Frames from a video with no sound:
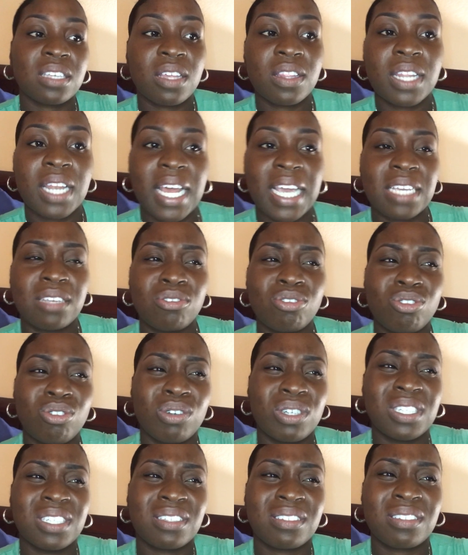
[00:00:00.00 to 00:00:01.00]
other, like,
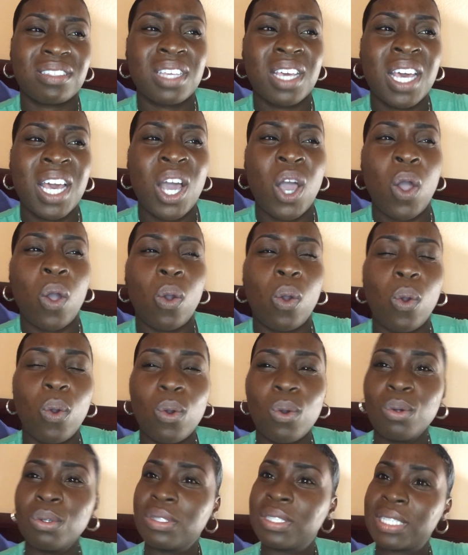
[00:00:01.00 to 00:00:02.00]
this
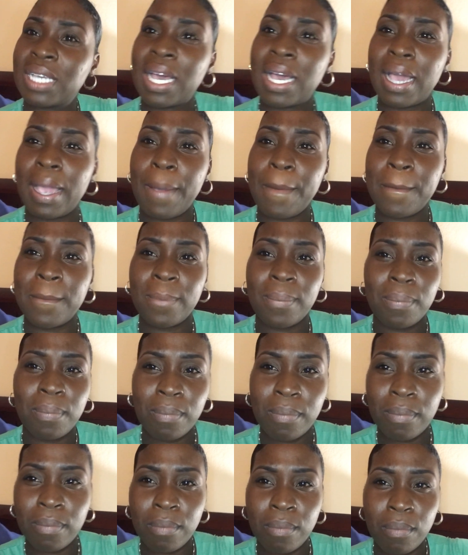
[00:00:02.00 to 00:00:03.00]
old time
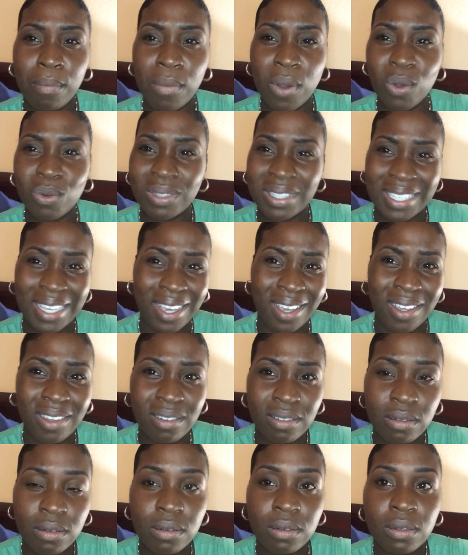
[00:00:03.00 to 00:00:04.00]

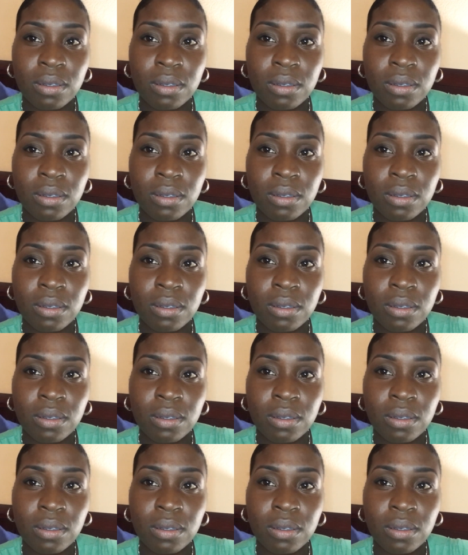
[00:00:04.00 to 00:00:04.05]
motel